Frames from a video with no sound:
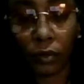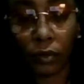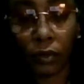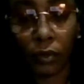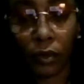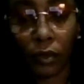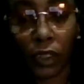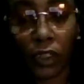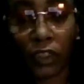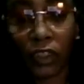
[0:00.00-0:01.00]
They just
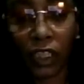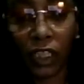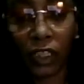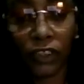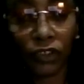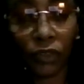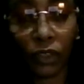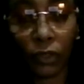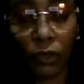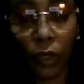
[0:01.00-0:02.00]
can't let you get
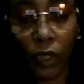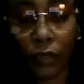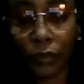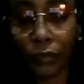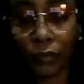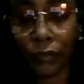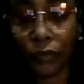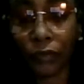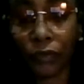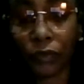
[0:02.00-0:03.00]
away.
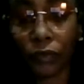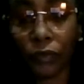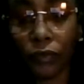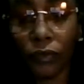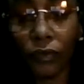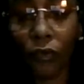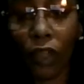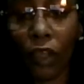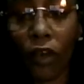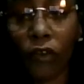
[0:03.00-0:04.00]
They
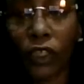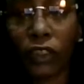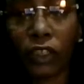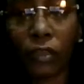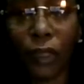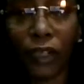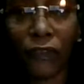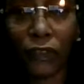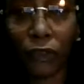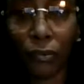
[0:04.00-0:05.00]
always come after you,
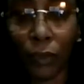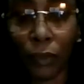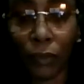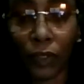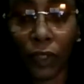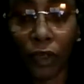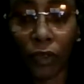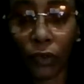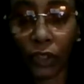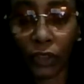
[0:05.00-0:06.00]
my baby. They
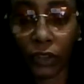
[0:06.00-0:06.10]
always.